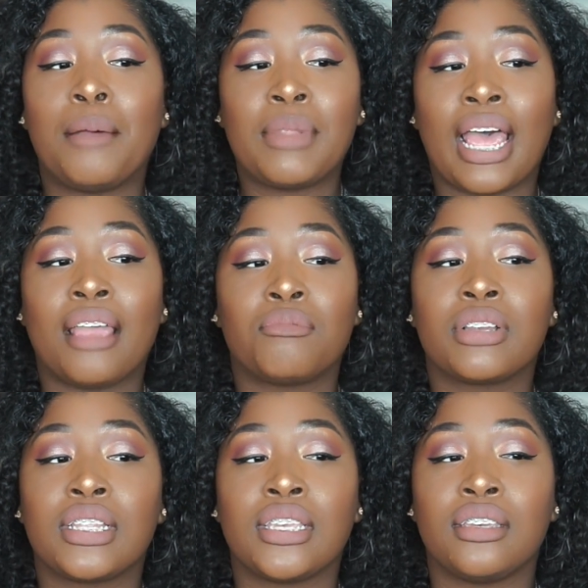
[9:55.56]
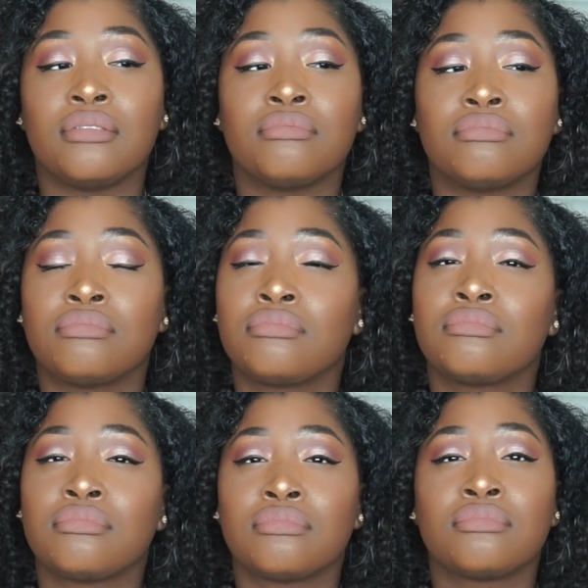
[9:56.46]
not really
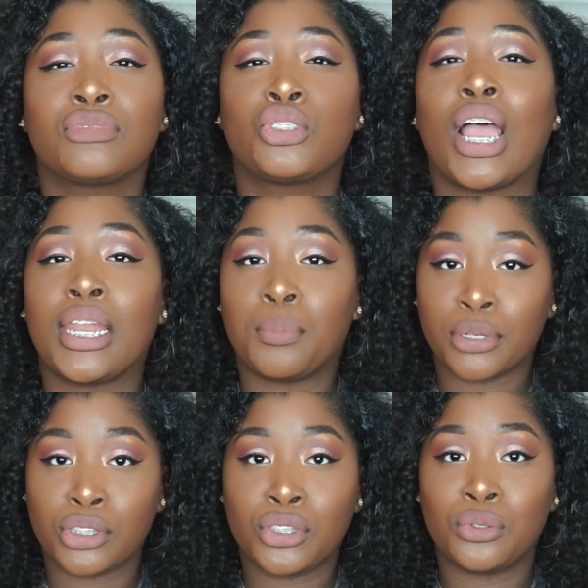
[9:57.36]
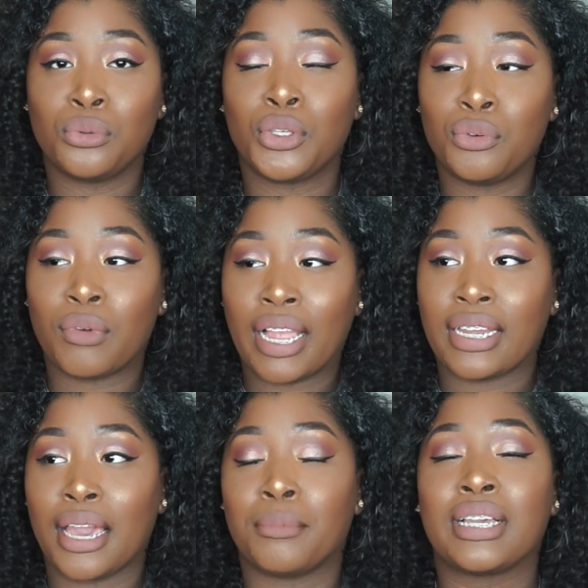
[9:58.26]
trying to pursue you right
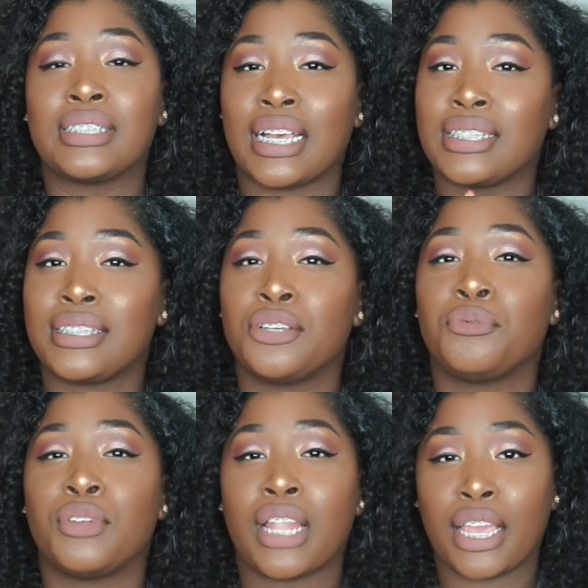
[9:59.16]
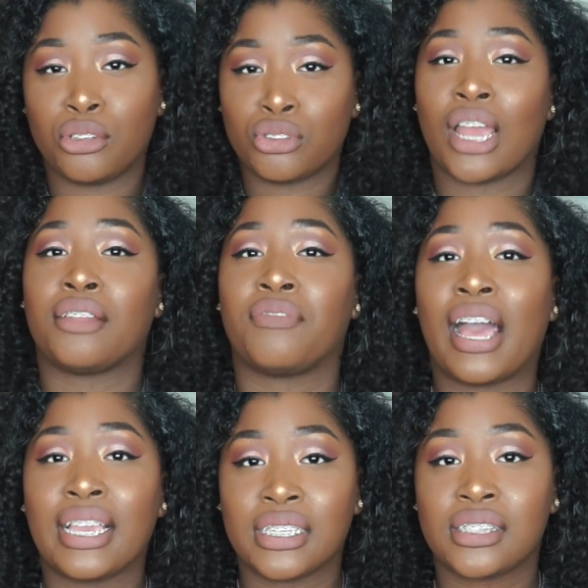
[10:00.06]
now because I still feel like you trying to
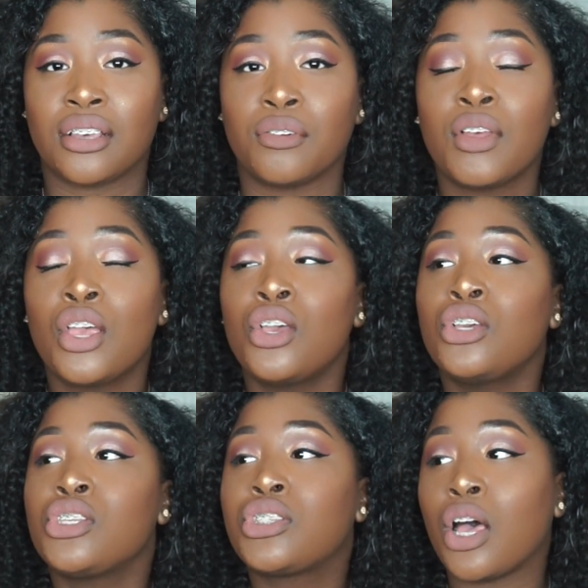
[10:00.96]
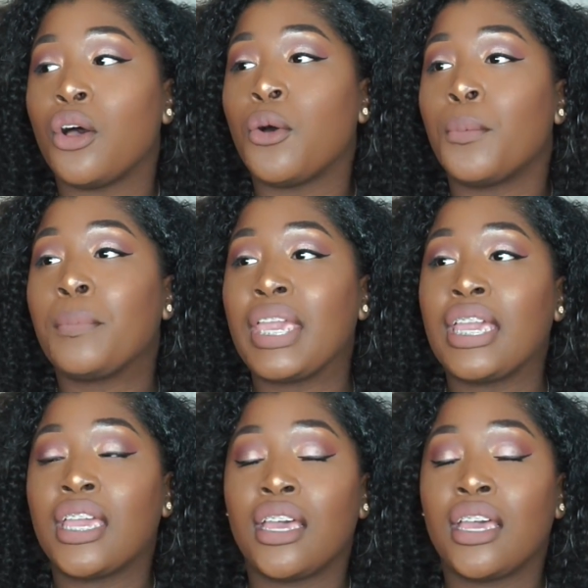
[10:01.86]
find yourself. So me and